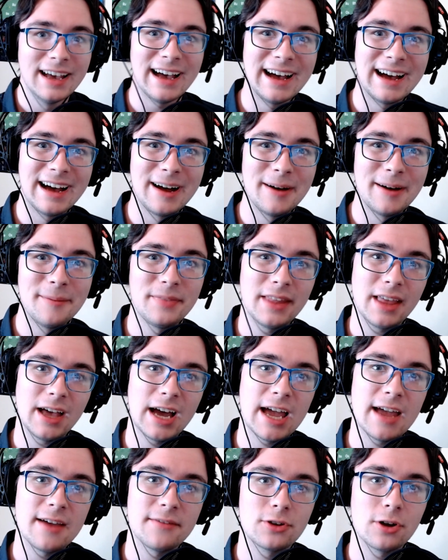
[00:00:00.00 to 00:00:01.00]

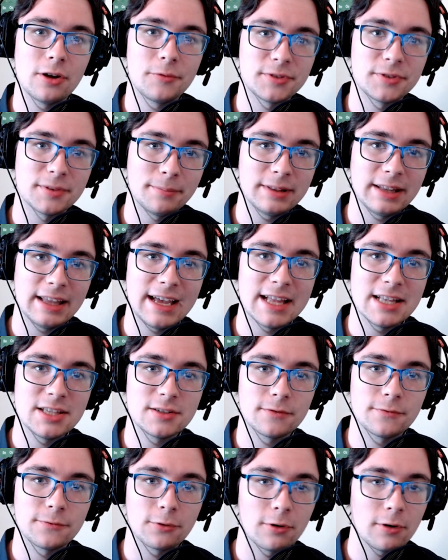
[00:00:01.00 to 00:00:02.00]
I've got some
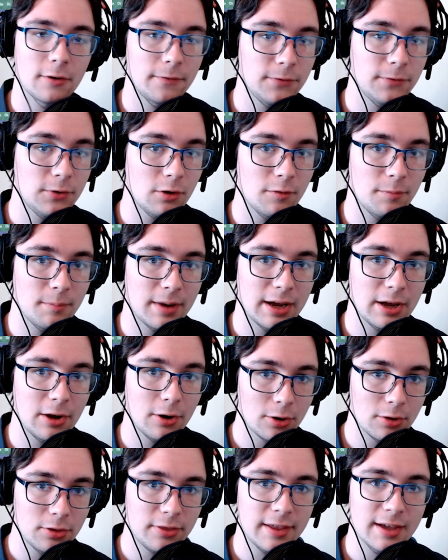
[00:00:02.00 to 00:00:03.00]
plans for a few of my
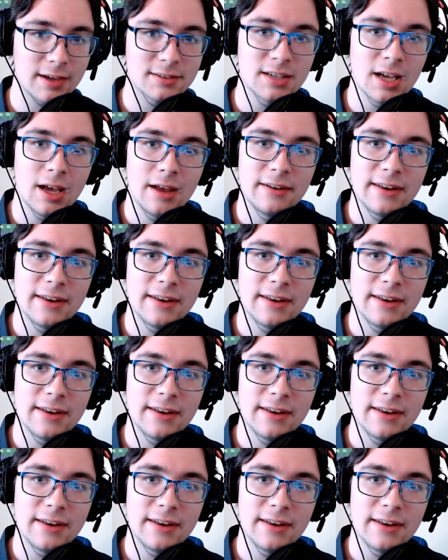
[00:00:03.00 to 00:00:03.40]
own things.